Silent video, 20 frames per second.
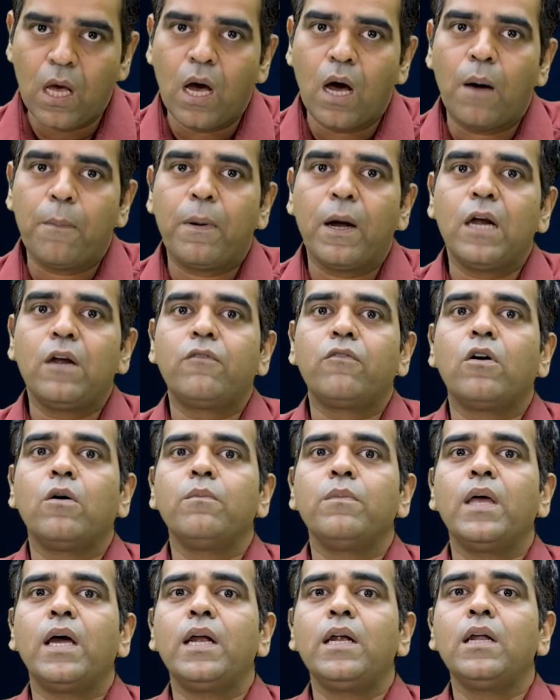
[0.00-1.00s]
Apart
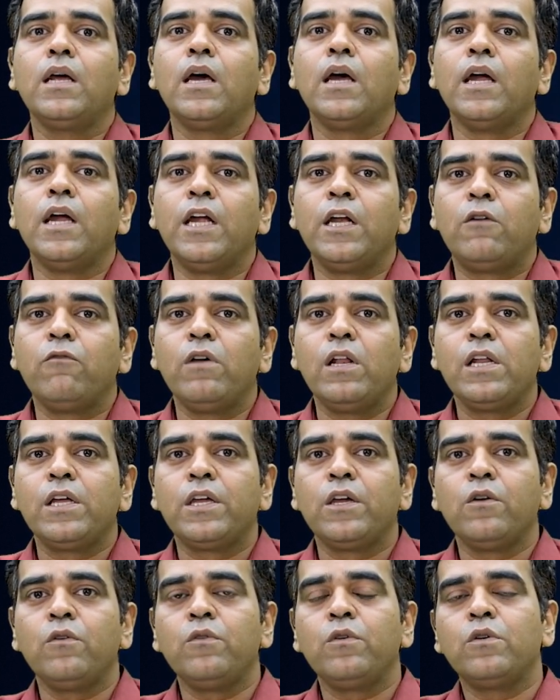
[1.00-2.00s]
from that, it will
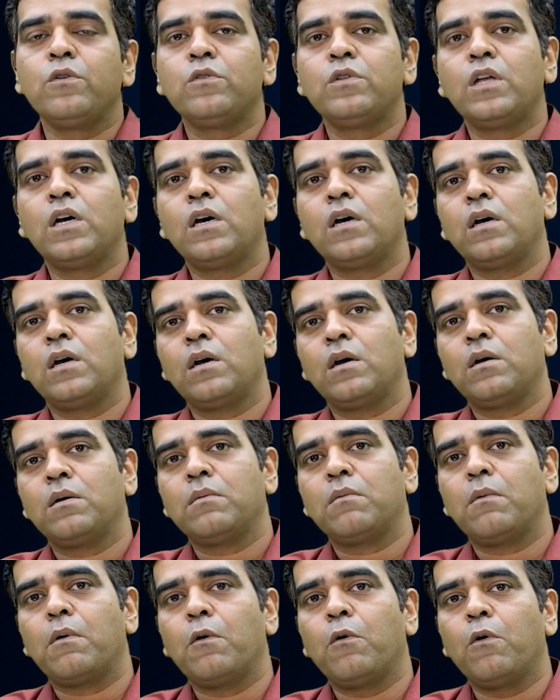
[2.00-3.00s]
give you
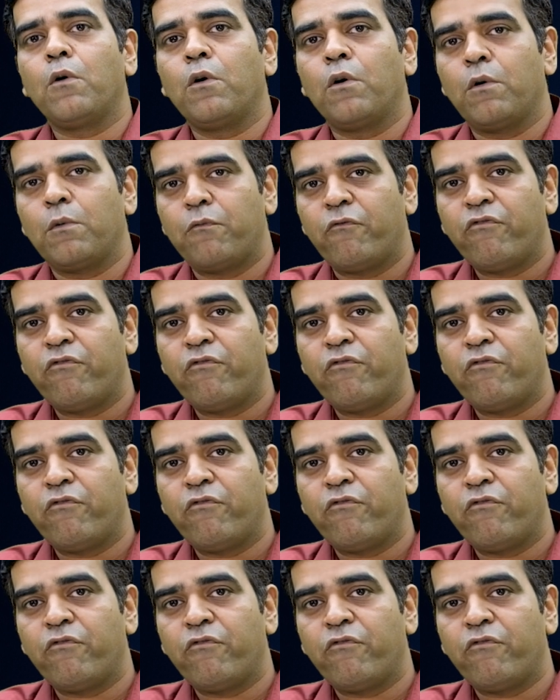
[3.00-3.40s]
the